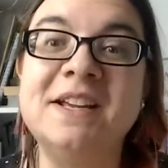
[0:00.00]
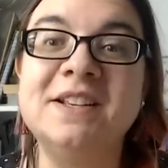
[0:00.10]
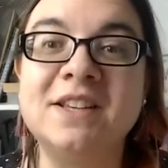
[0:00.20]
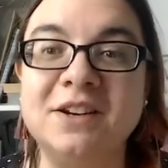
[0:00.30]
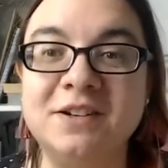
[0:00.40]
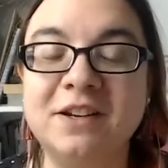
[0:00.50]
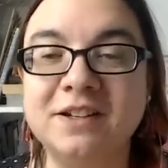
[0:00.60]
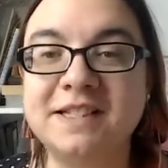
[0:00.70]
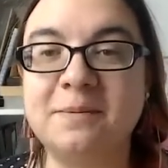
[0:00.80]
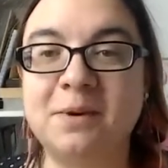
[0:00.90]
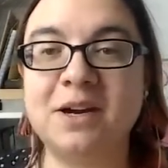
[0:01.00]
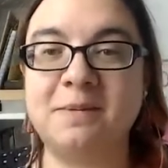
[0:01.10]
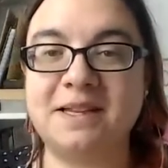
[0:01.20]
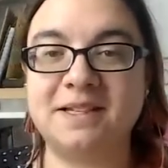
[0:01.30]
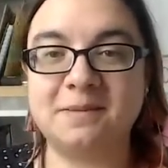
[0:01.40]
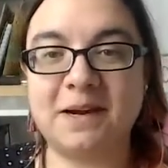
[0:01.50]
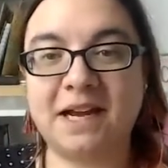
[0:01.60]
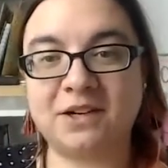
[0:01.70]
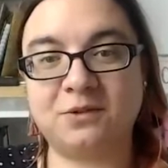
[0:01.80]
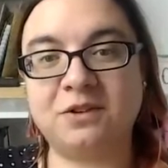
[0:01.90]
So you can see behind me, this is my
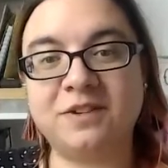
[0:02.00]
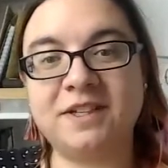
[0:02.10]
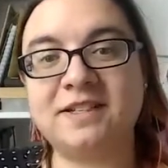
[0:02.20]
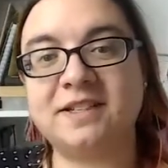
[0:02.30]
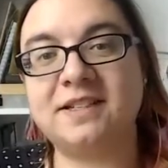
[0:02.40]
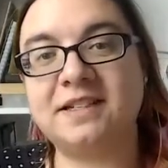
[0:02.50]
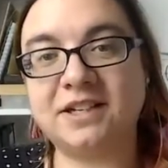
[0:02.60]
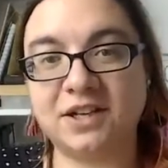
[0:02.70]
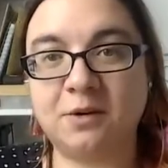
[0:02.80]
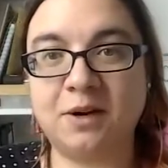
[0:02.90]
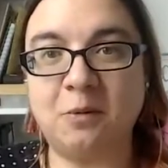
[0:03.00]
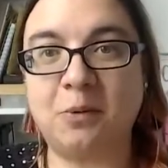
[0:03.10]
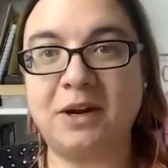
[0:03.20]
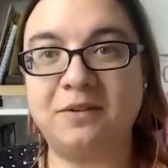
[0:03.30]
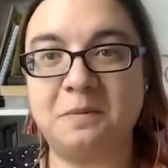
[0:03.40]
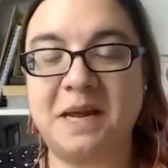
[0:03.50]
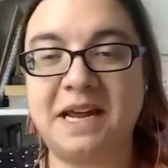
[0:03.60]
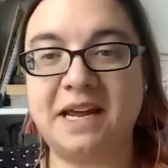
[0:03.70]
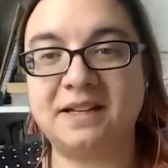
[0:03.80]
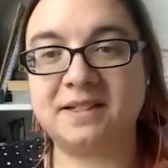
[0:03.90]
actual office. This is actually quite on brand for
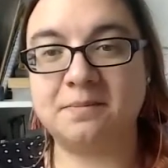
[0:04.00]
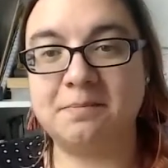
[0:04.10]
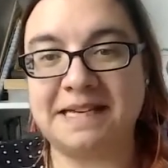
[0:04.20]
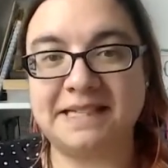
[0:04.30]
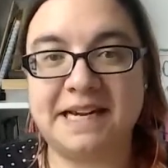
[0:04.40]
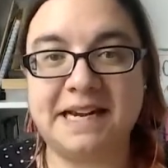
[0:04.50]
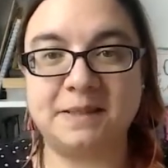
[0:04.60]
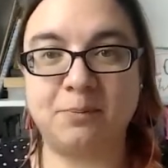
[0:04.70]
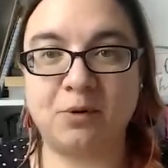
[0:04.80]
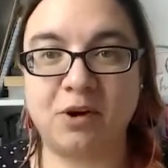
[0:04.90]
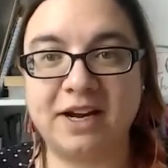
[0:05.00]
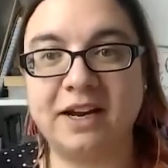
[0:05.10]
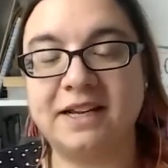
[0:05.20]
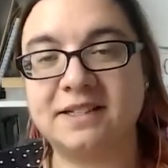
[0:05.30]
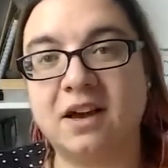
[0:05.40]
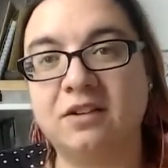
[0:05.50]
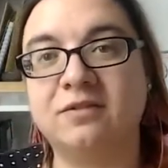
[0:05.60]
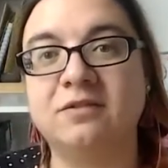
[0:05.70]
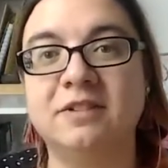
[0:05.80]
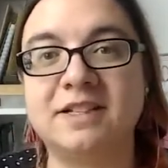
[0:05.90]
me. It's messy, it's bright, it's
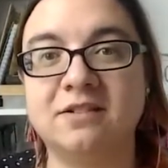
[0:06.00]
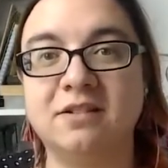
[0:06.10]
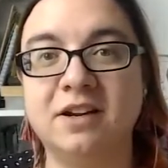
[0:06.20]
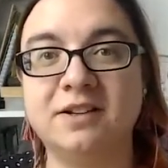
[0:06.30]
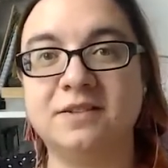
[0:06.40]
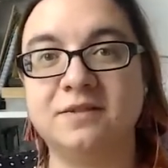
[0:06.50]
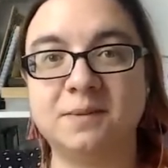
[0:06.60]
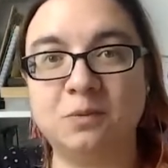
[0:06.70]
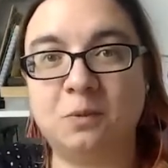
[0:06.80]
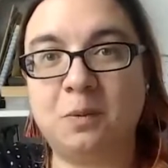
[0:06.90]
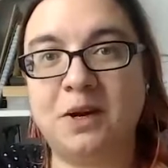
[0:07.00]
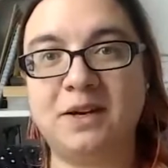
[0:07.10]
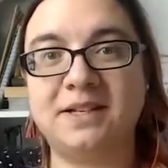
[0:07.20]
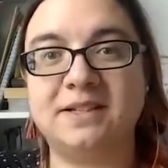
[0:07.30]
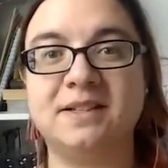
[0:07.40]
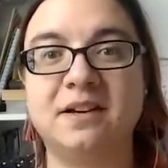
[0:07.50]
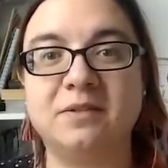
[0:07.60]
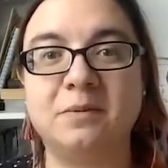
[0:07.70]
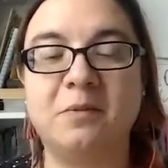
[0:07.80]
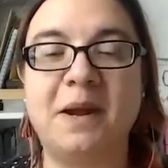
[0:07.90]
colourful, it's got loads of small ponies and
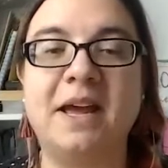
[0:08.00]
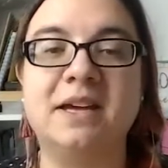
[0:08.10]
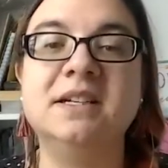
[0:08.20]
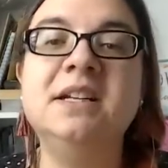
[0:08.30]
stuff above my head.